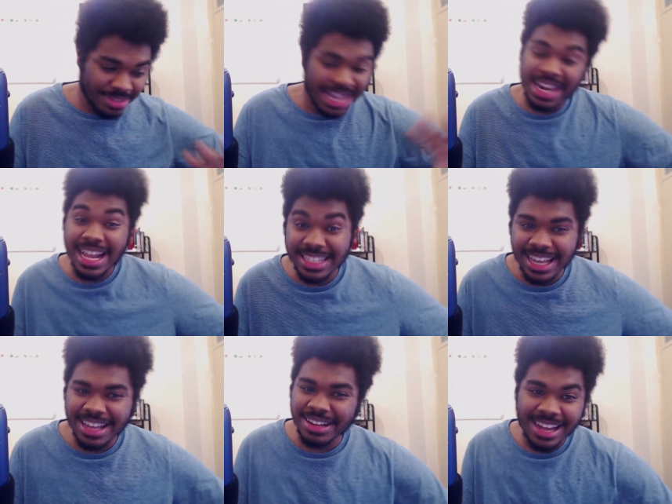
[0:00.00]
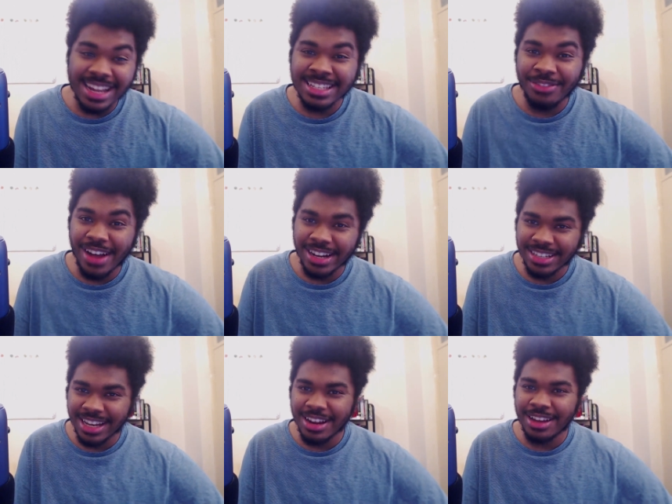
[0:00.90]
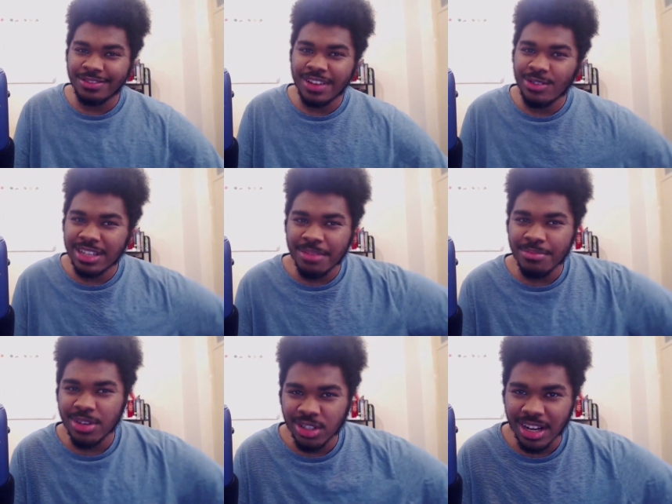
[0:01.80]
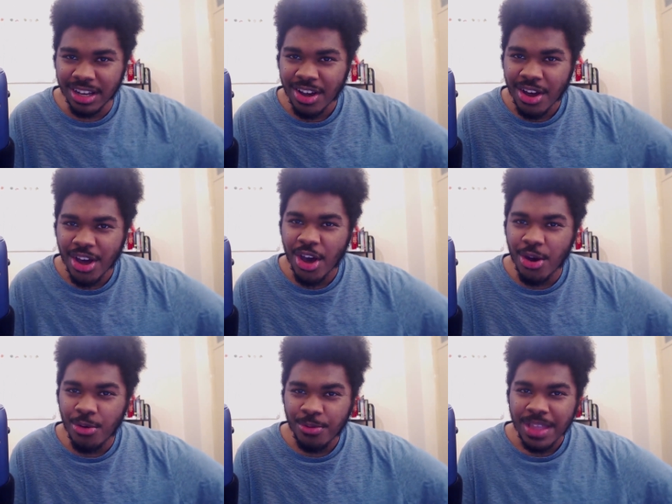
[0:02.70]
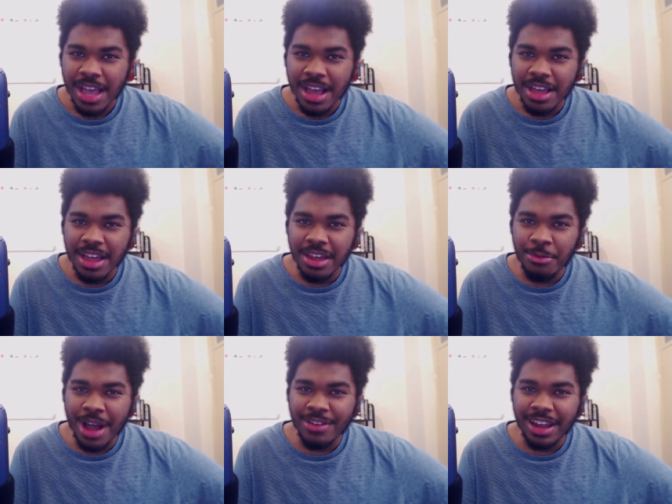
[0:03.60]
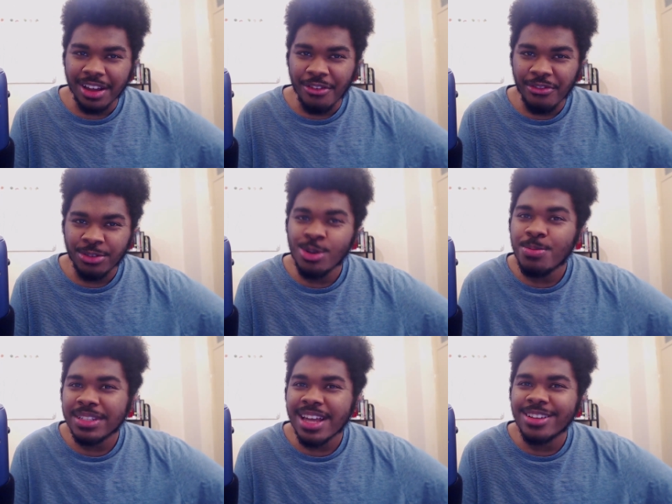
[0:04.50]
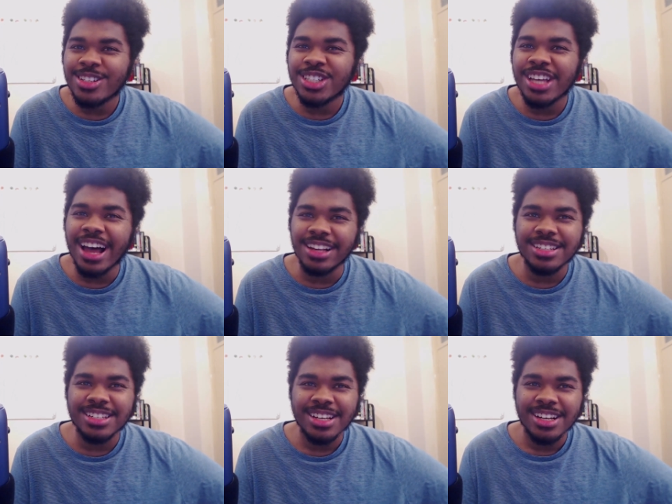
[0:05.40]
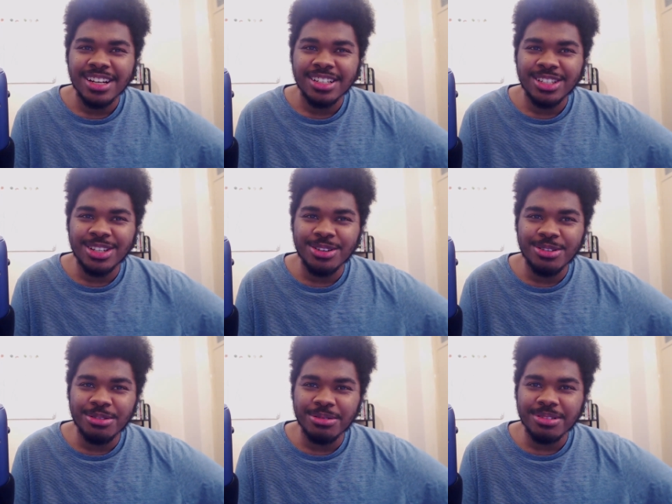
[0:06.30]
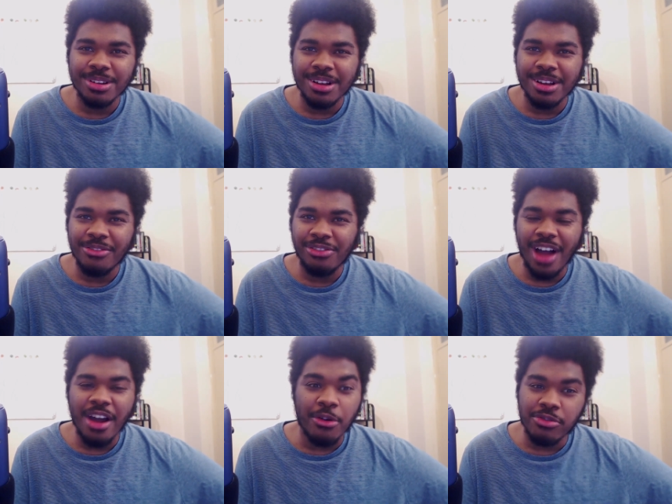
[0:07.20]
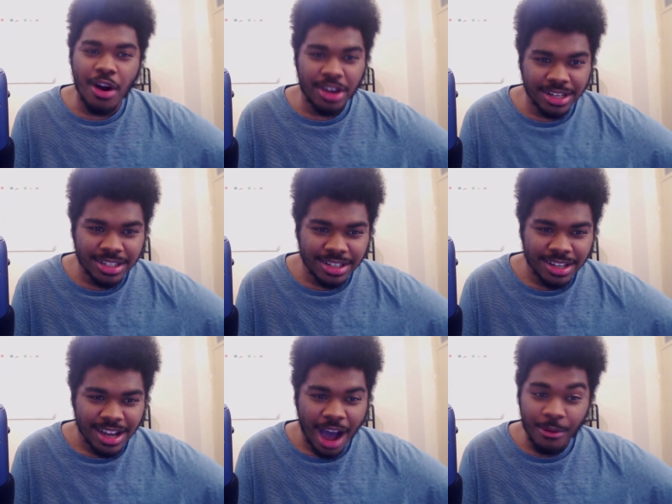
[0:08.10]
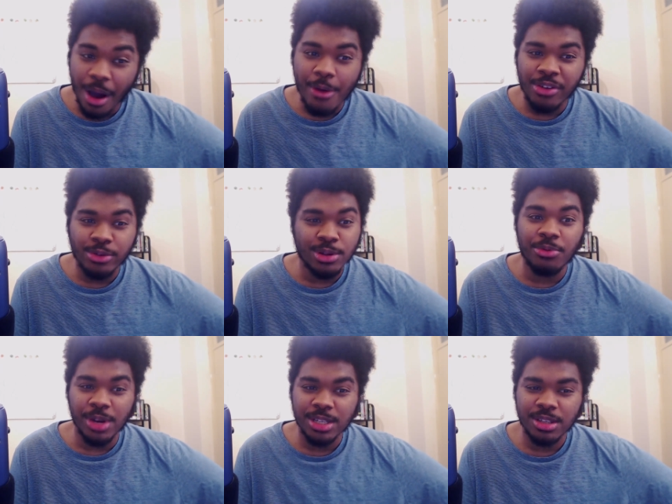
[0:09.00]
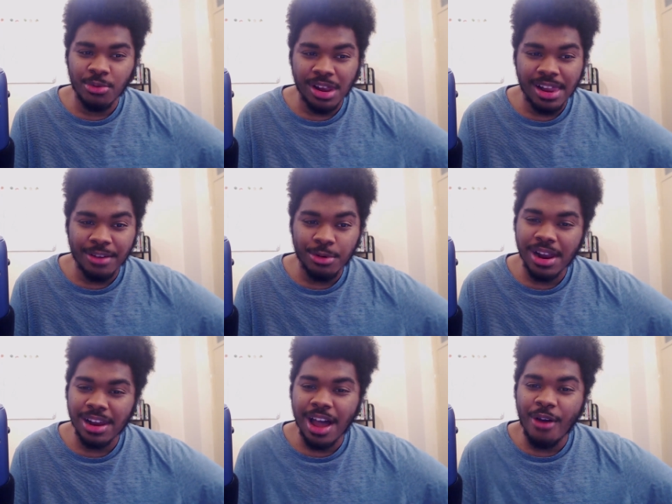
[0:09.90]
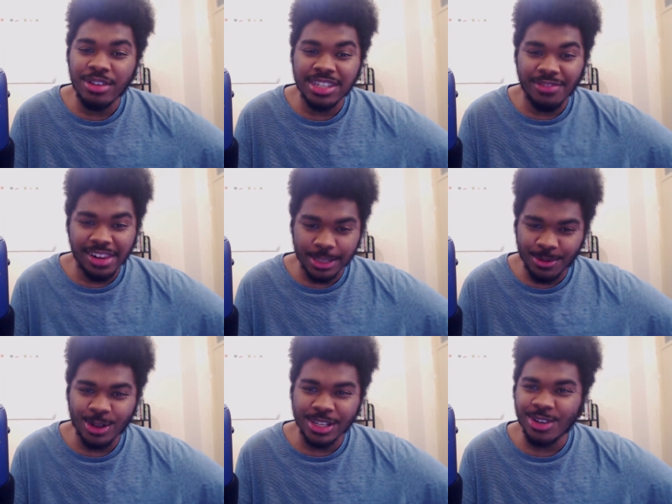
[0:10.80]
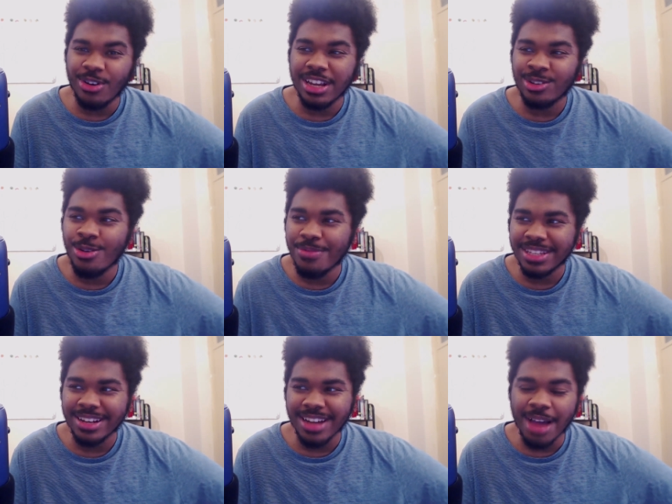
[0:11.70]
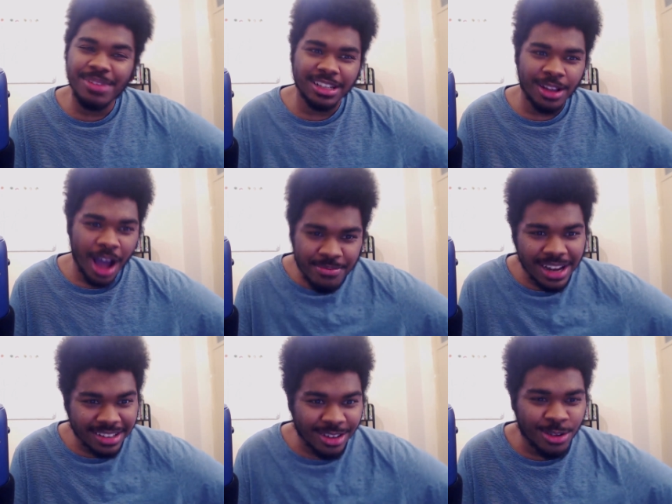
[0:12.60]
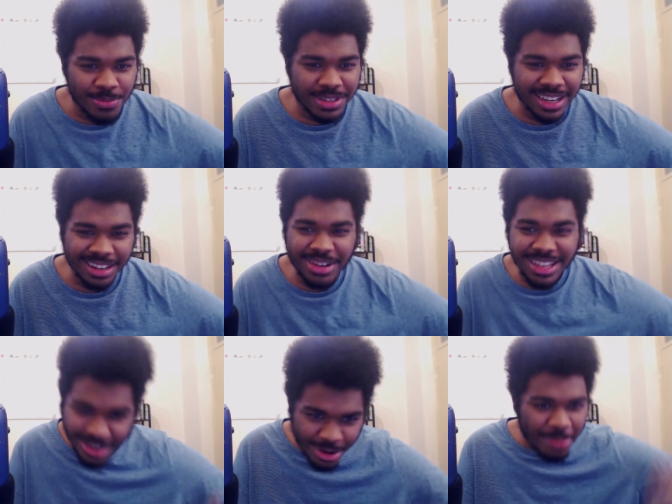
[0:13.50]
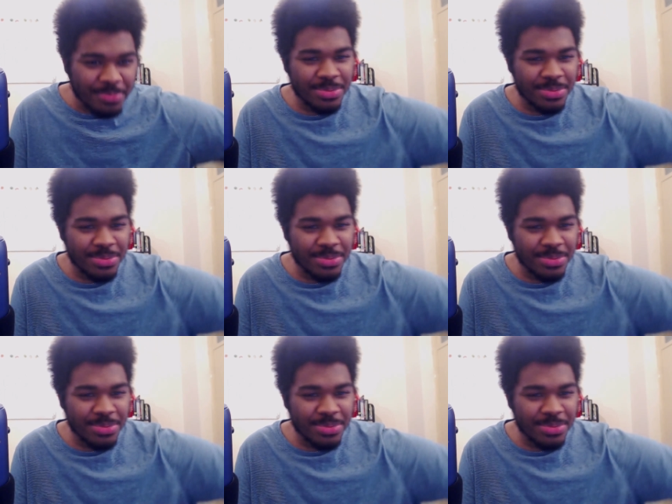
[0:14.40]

That's uh, a, that's a fact. Like like if there was like a mission, like oh, uh, we have a, like a two percent chance to fly a rocket. I'm for some reason we're, we're allowing civilians because there's only a two percent. I'd be like I'd be like that two percent. I'm like you know what?